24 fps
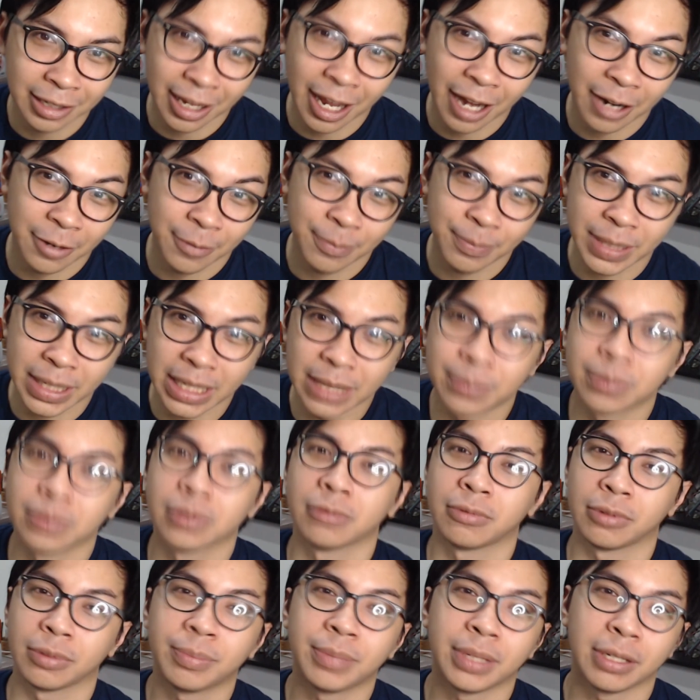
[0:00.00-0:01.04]
lot of people
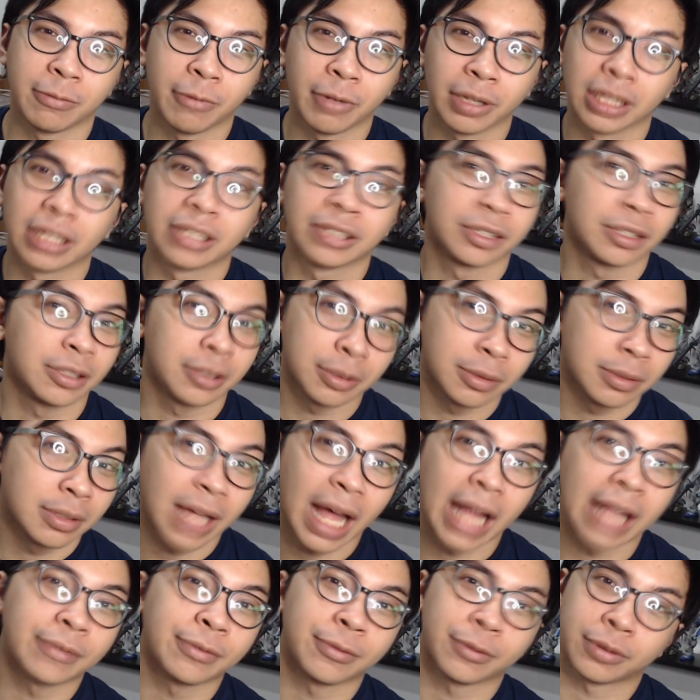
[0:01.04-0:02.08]
would be willing to do
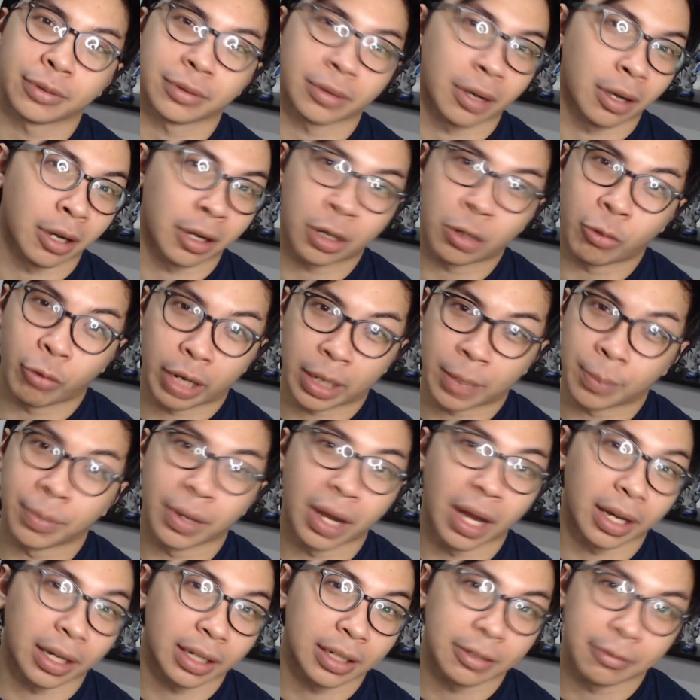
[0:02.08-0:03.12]
that for a quick
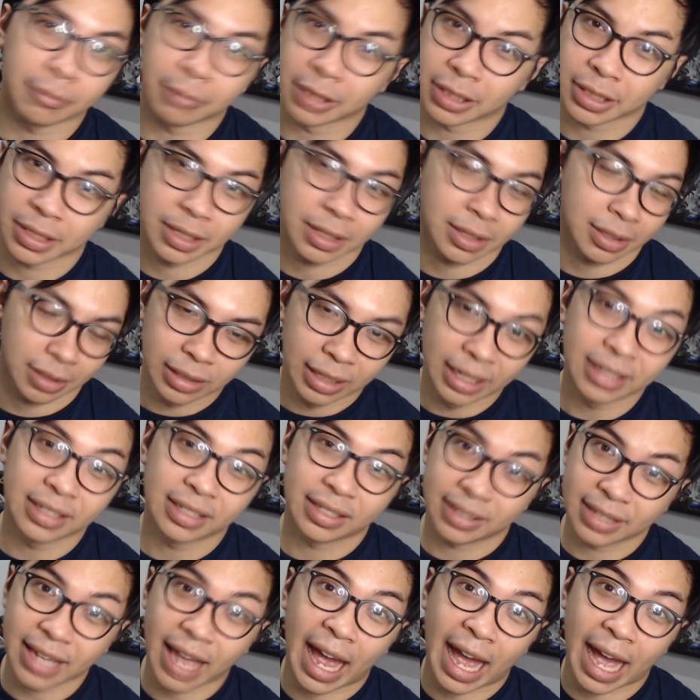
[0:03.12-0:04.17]
buck, which is
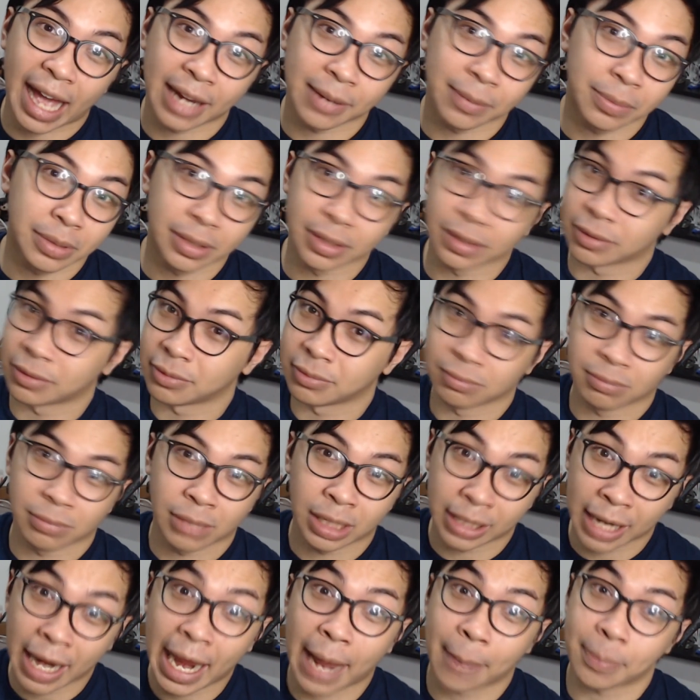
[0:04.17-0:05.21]
sad, but
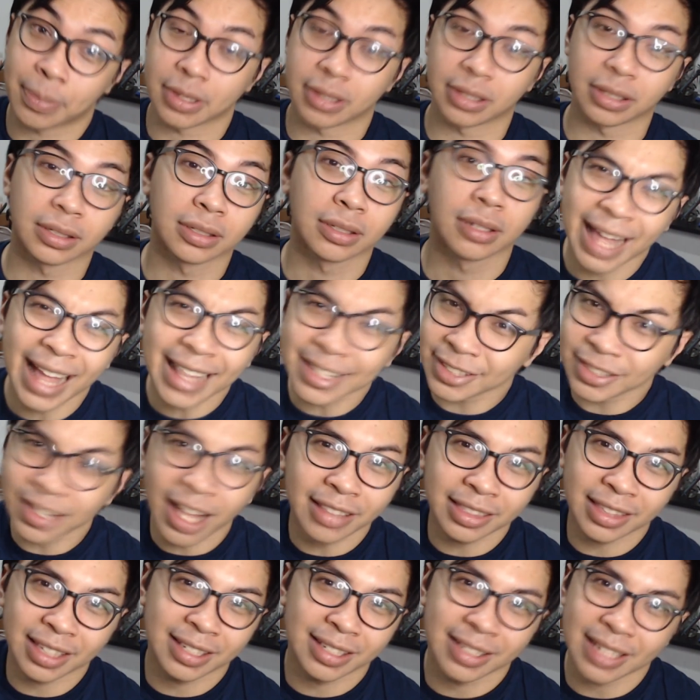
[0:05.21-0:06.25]
it happens. That's
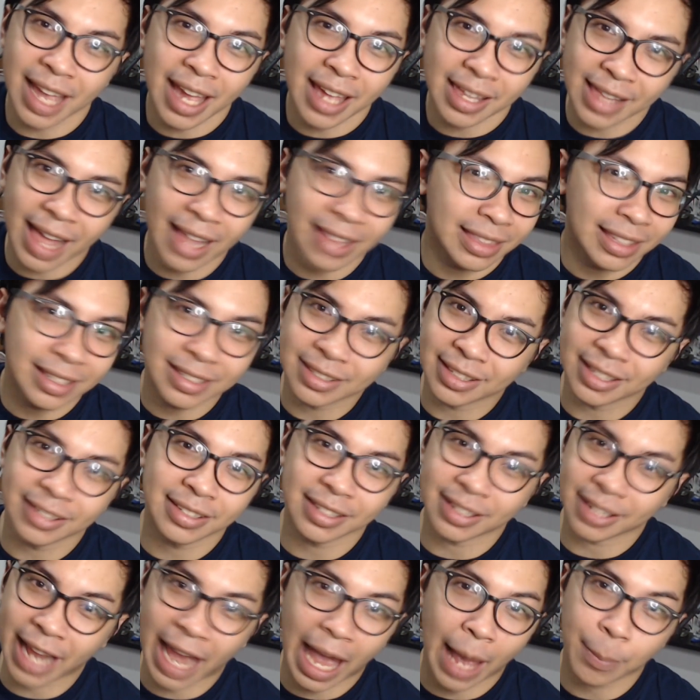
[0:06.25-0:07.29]
not to say that this
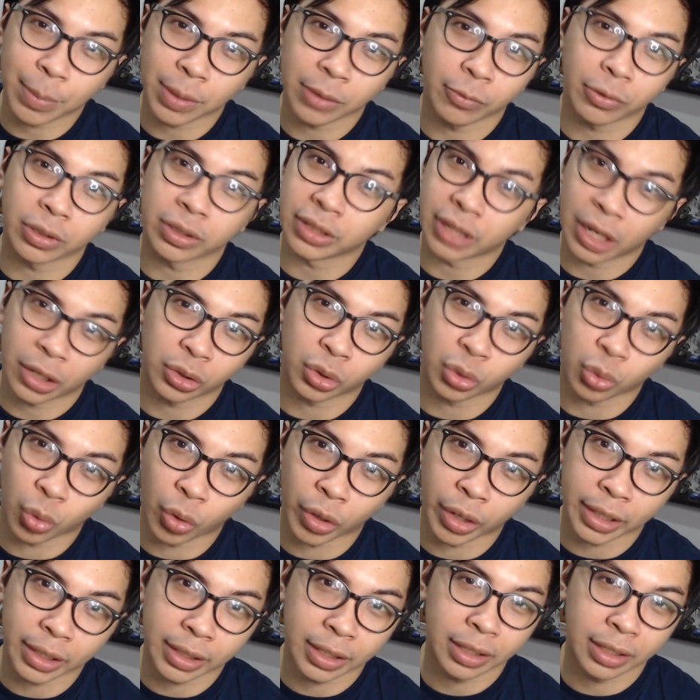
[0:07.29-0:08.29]
doesn't happen with Nendoroid.